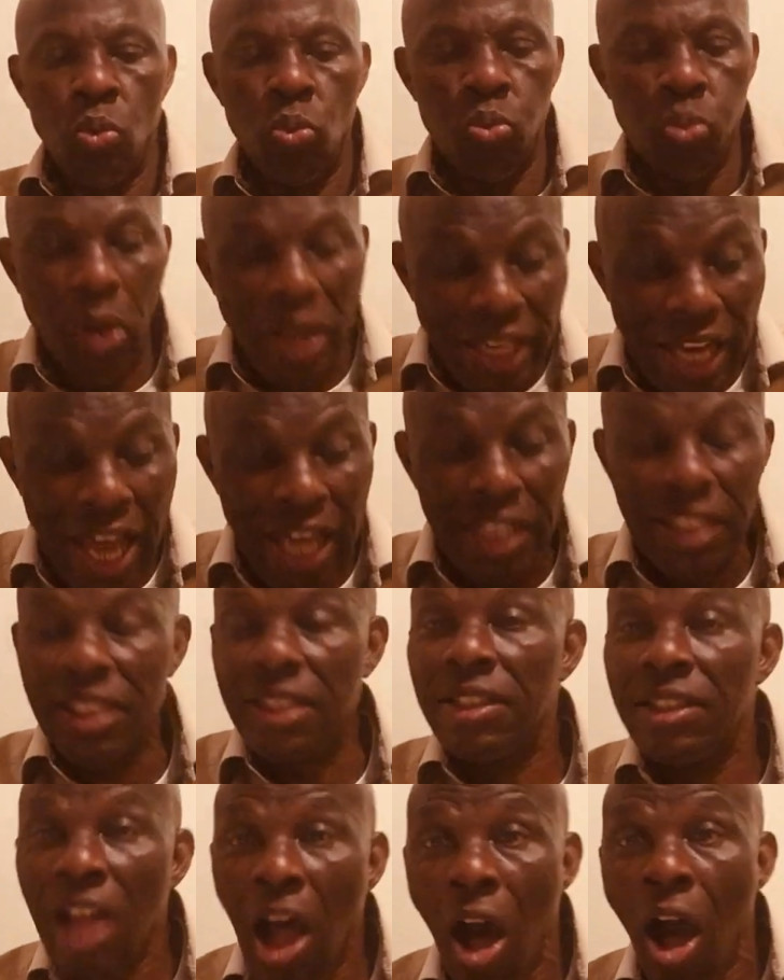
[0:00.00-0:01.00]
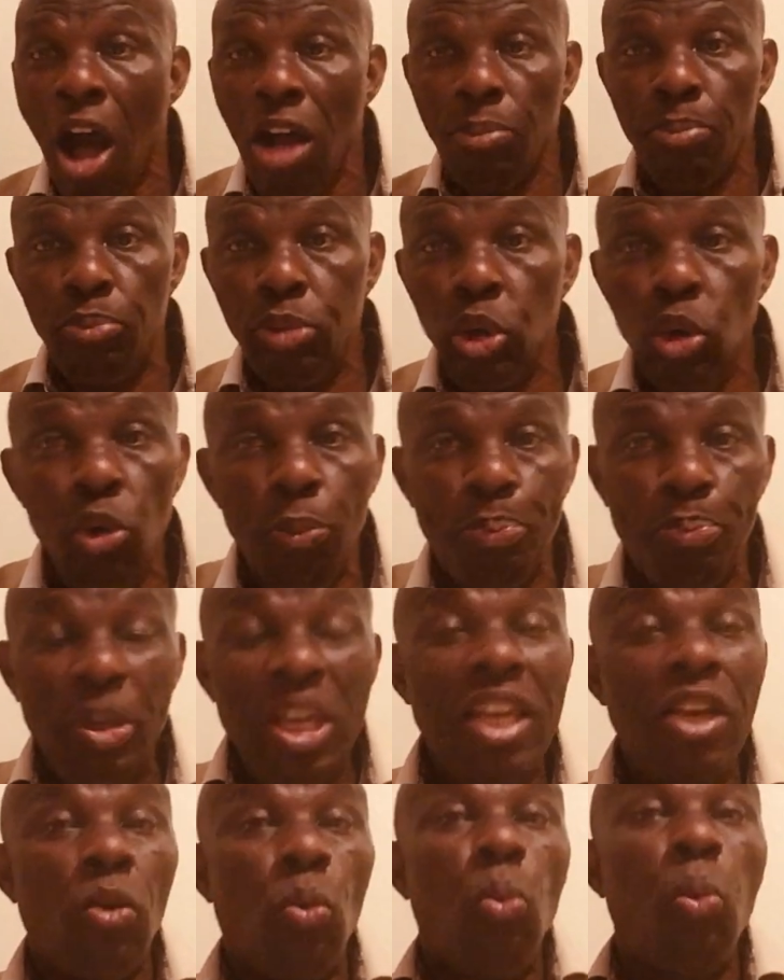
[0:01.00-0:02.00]
Whether it's dark, blue,
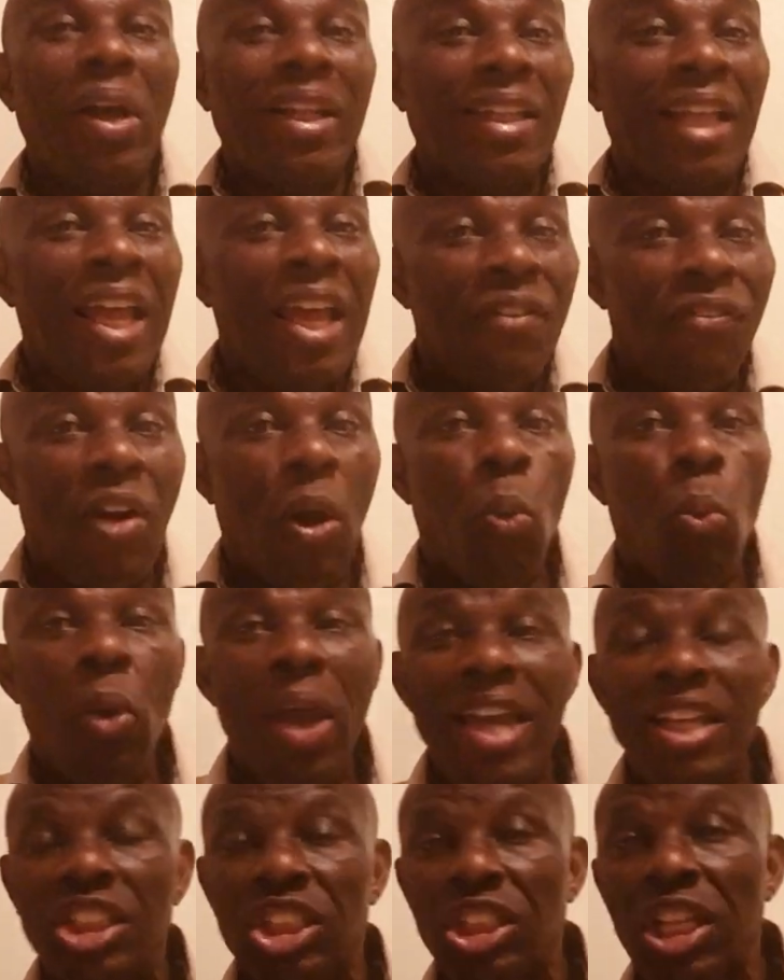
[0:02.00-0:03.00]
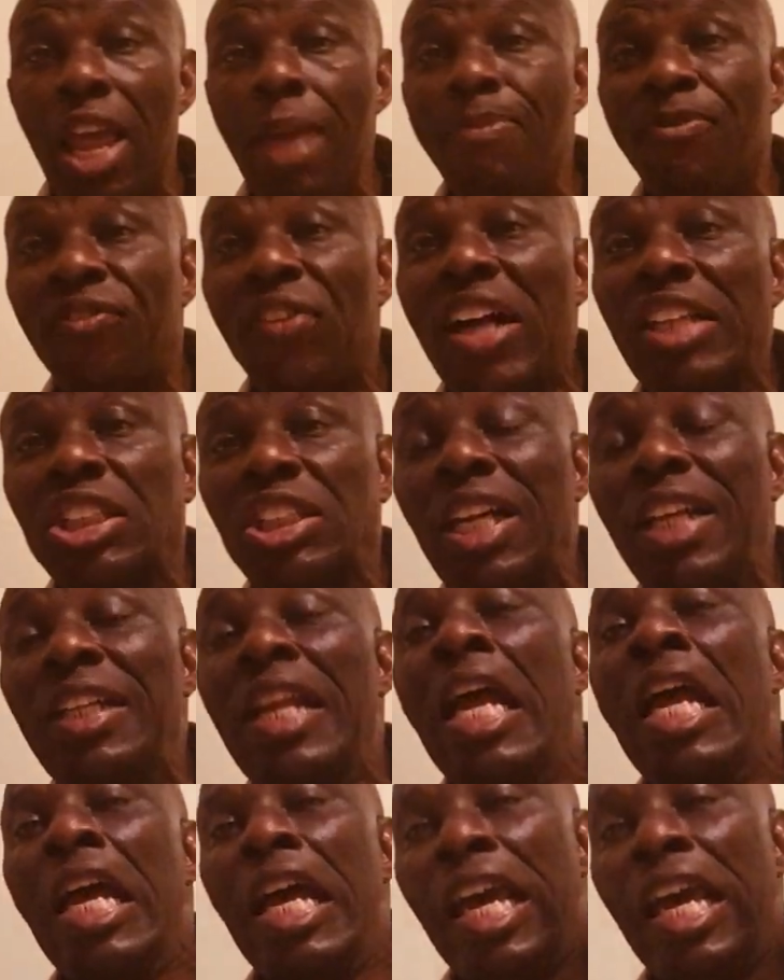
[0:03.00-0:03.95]
pink, whatever way, shape, fashion,